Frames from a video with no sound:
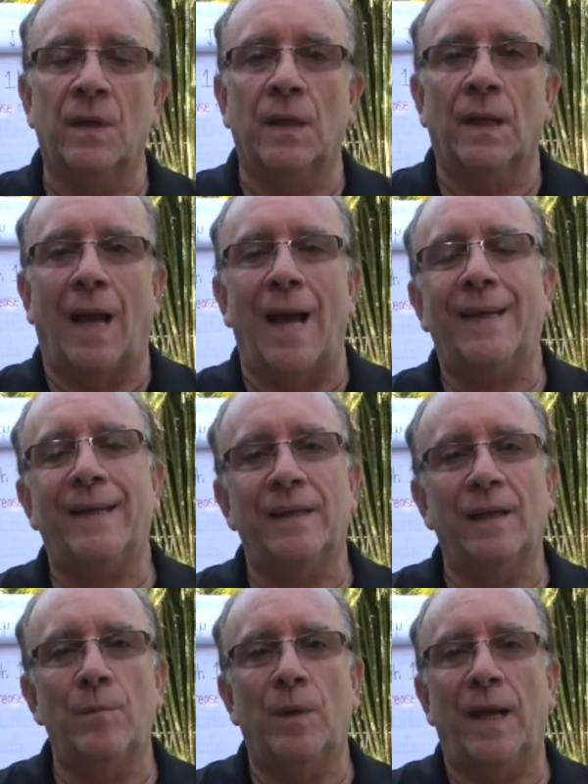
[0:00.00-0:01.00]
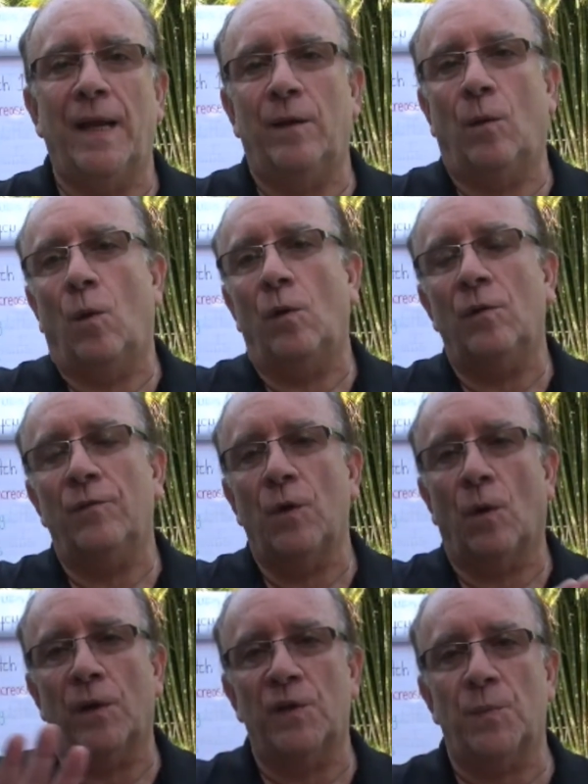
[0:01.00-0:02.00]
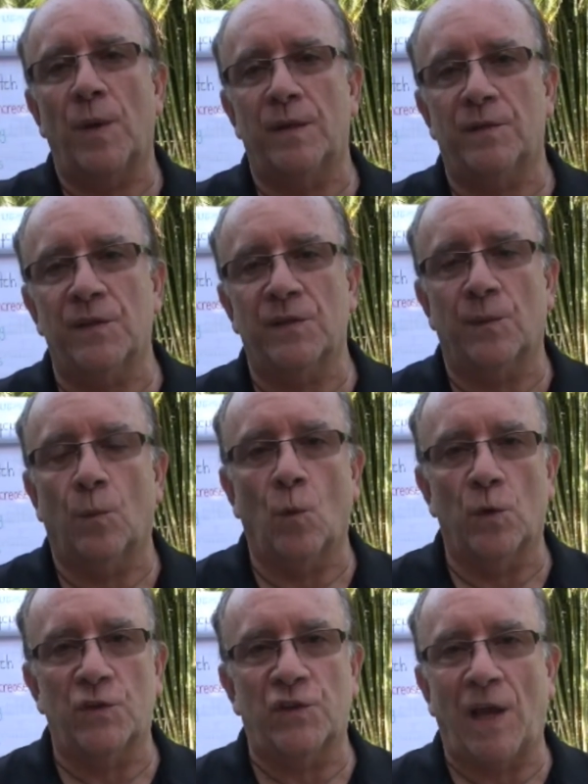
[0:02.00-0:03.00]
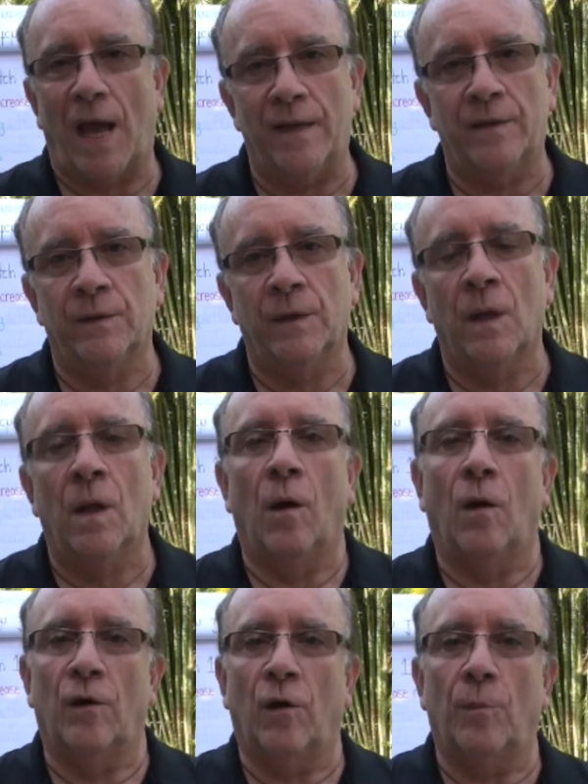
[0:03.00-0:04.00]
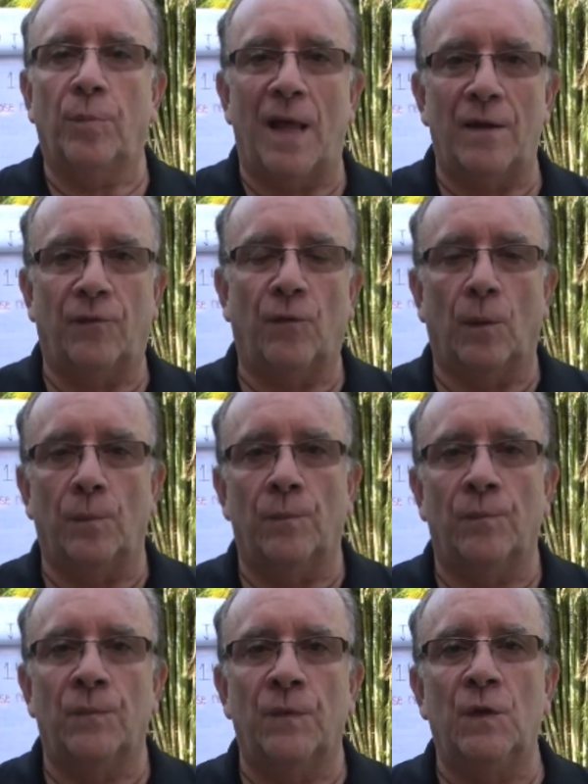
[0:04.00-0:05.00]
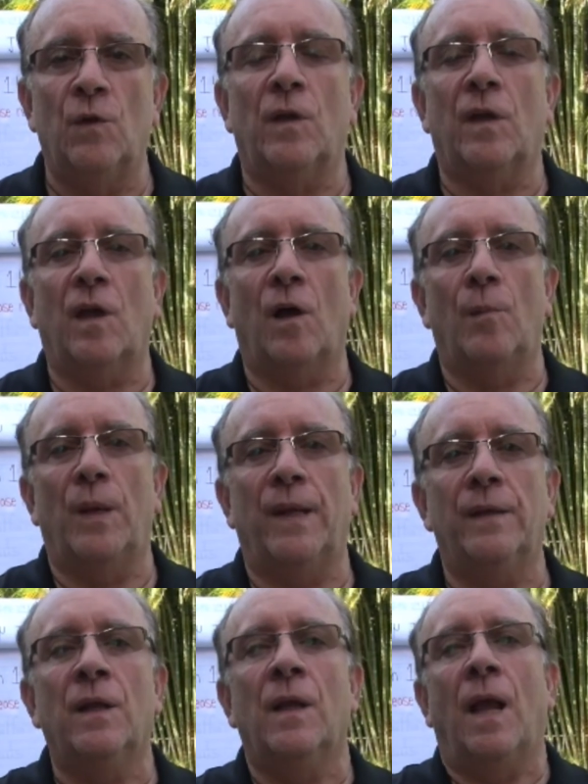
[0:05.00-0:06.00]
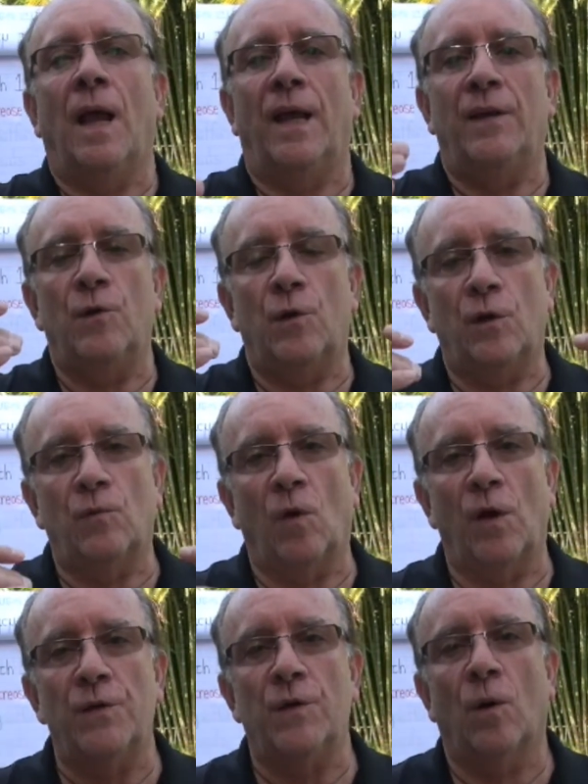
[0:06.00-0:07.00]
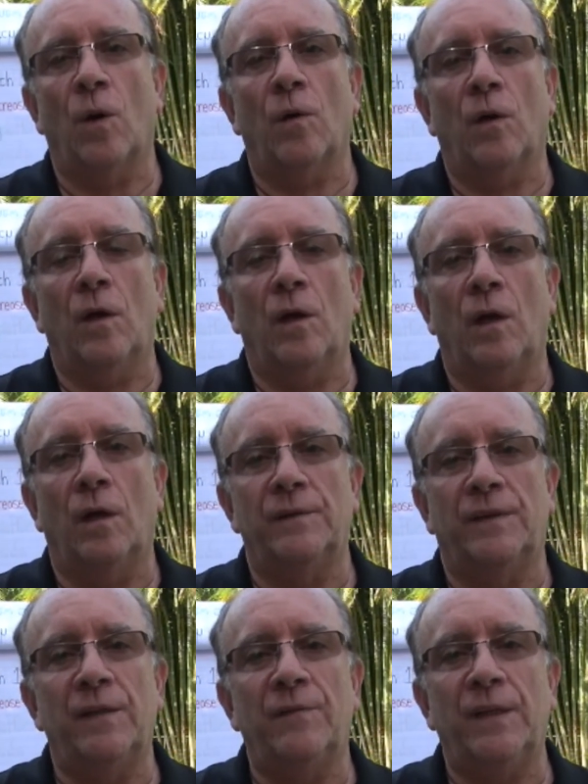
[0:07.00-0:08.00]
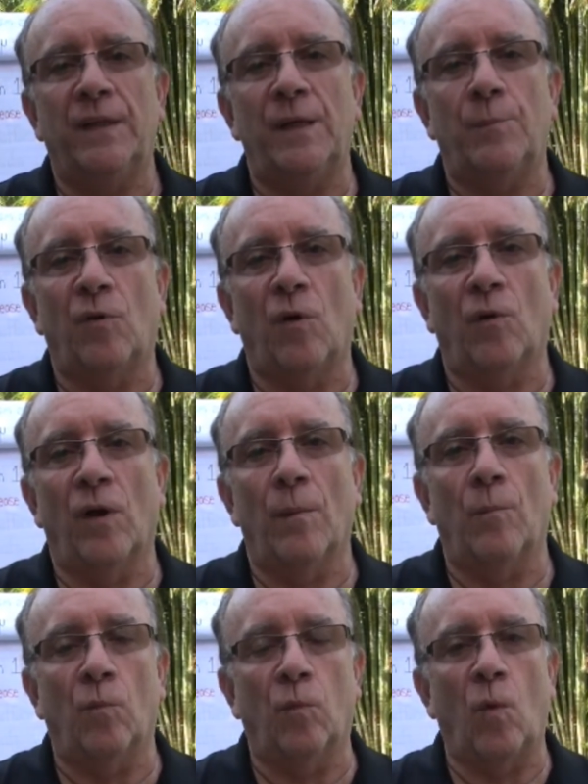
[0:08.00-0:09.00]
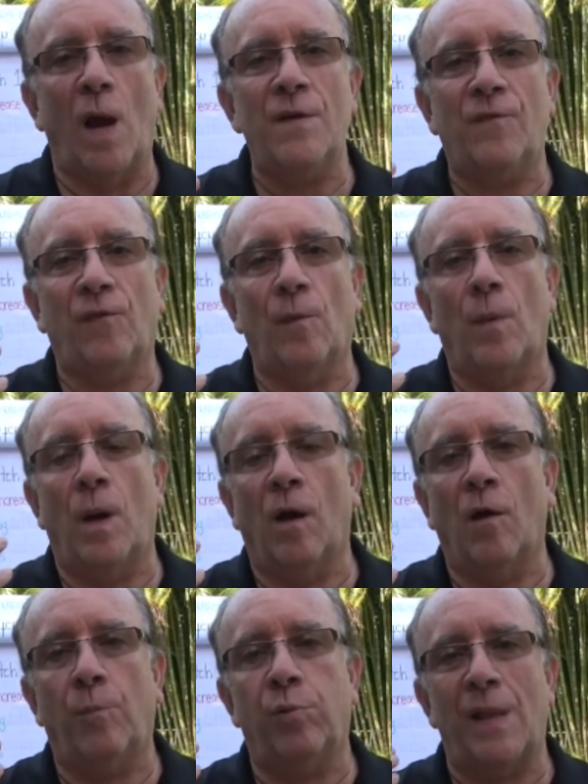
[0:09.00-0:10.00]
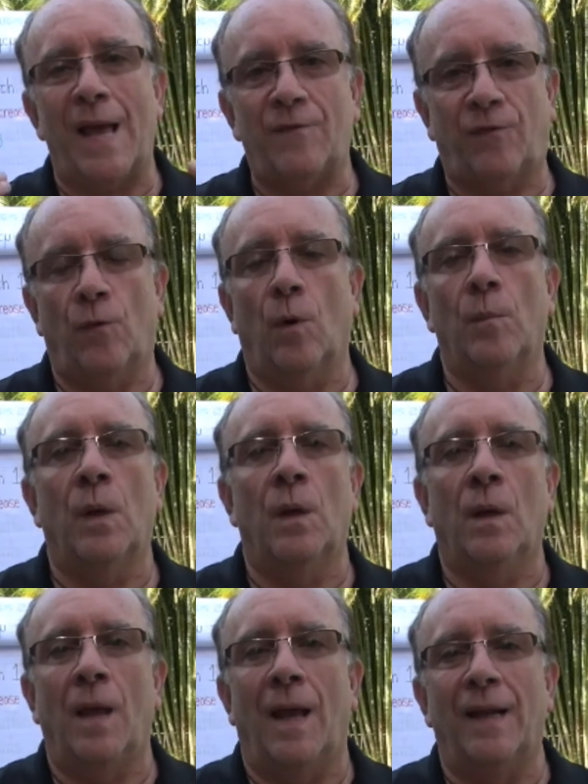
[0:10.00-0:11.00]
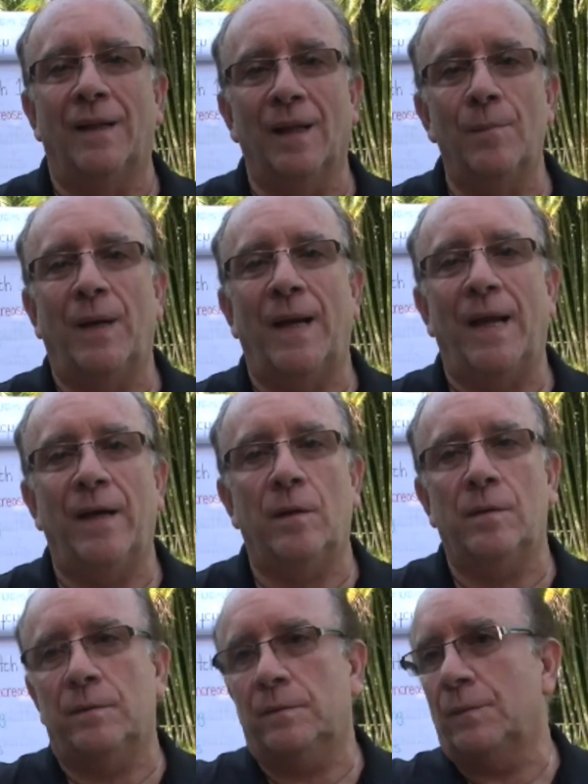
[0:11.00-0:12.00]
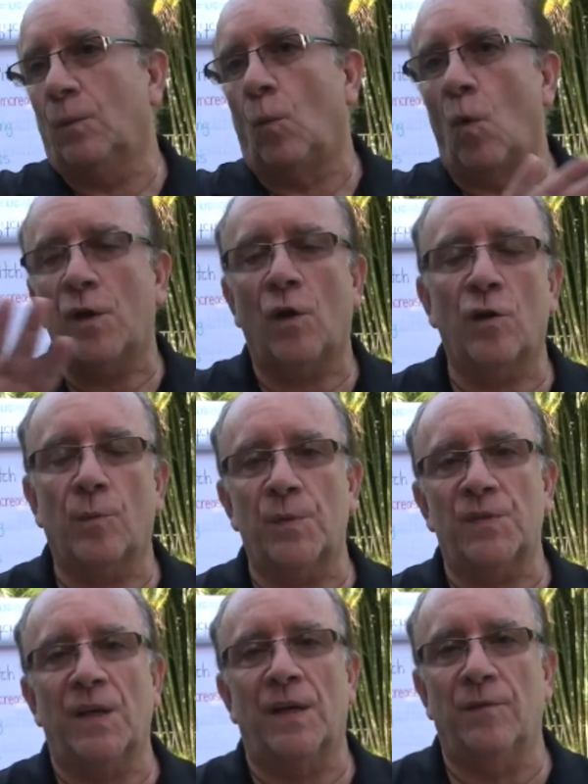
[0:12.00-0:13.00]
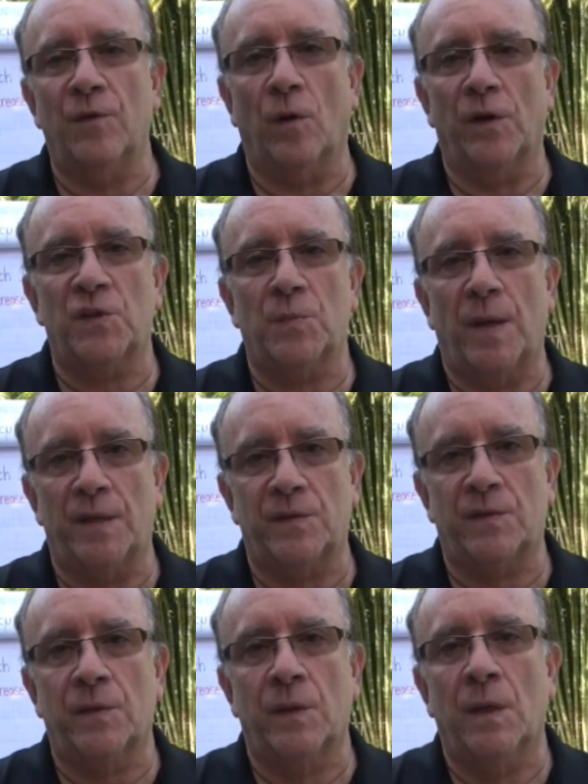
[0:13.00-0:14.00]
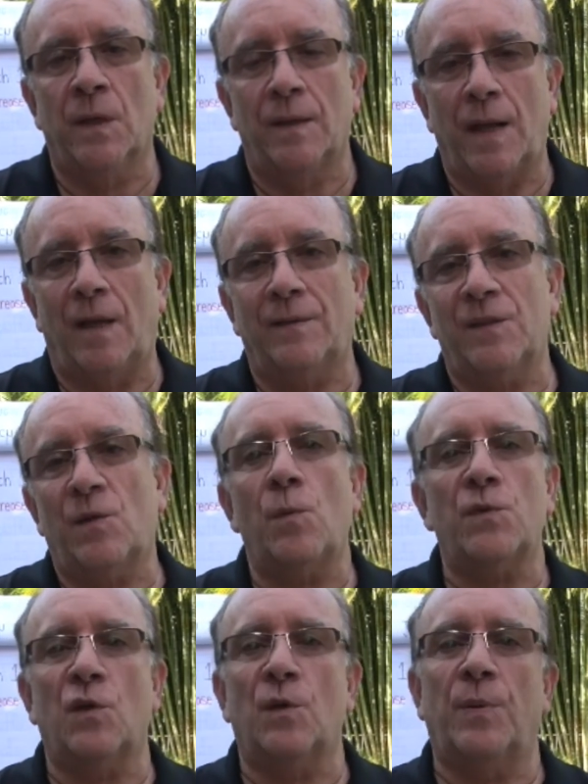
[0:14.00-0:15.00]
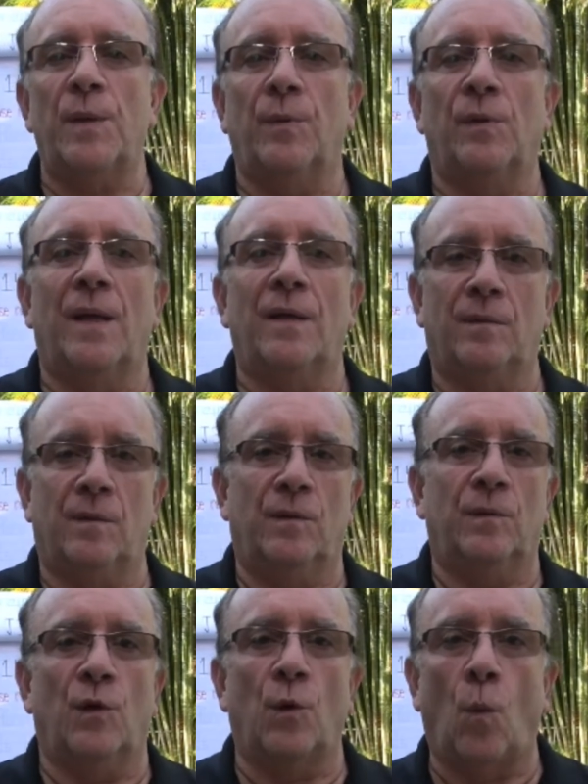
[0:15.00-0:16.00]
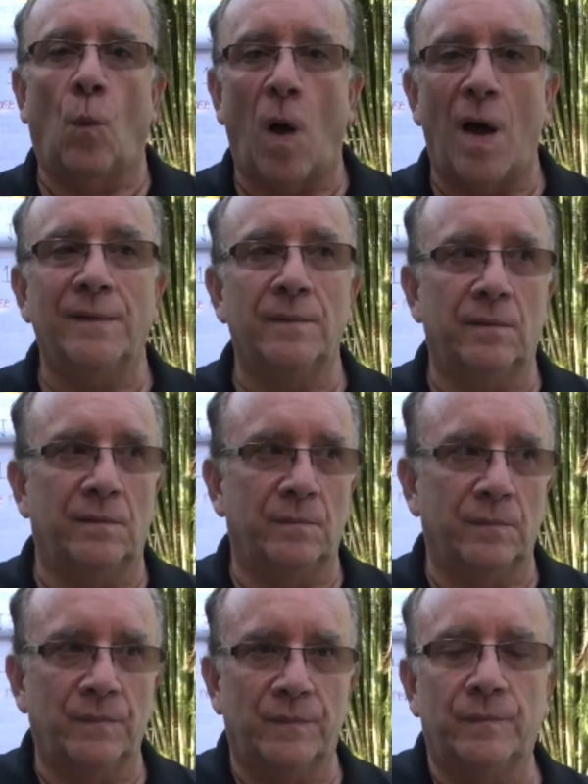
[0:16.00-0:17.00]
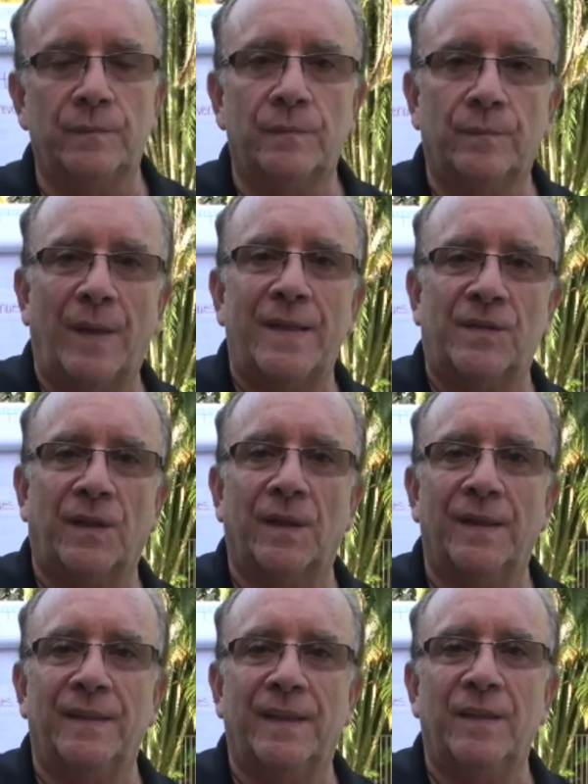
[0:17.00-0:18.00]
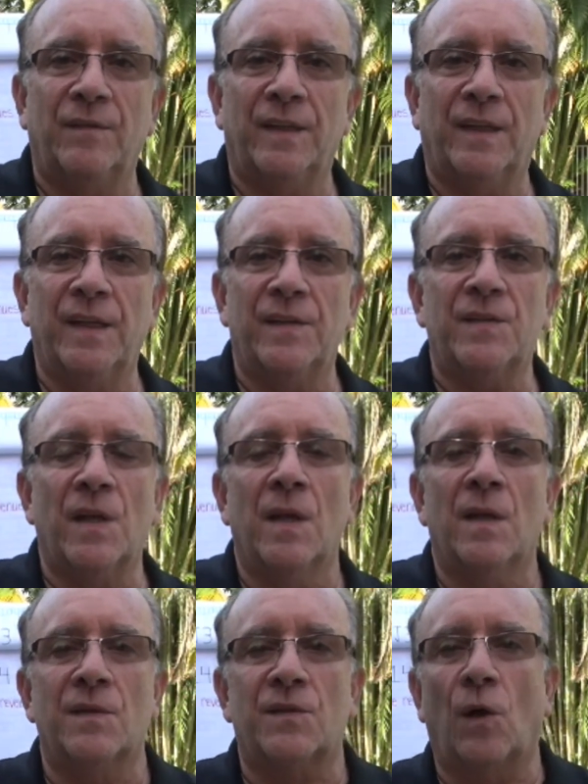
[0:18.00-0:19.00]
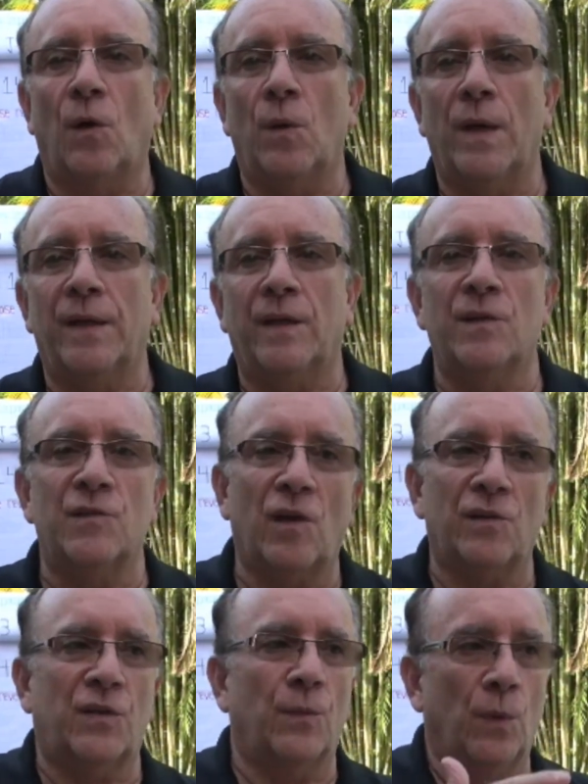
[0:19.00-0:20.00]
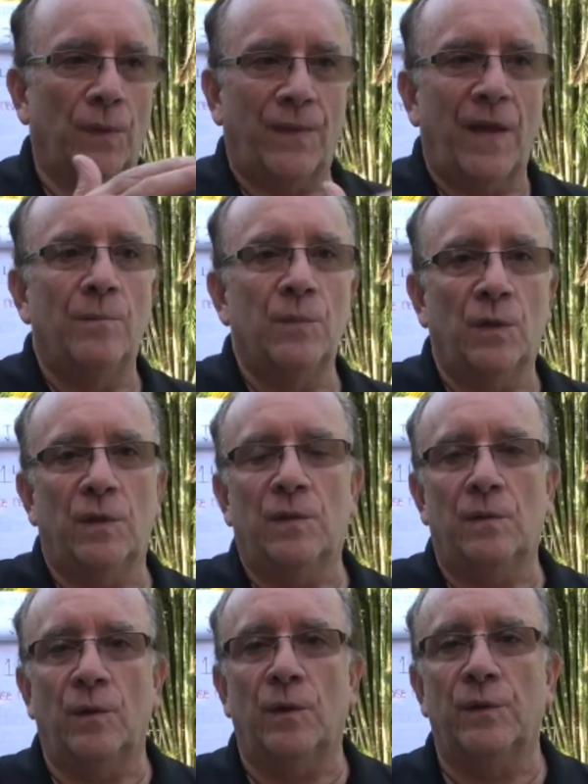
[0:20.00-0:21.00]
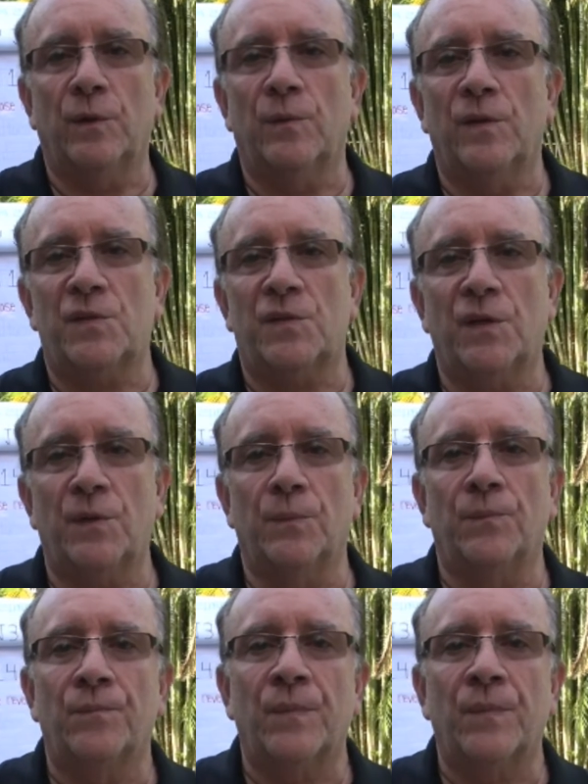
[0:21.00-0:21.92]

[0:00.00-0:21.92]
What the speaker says: I could eliminate all of your expenses in one shot on our platform. You could come in and you could run your DVD program right from our platform and eliminate 100% of your expense. Now, there's always going to be people that are going to want basically DVDs. So in conjunction with them, you could do this too.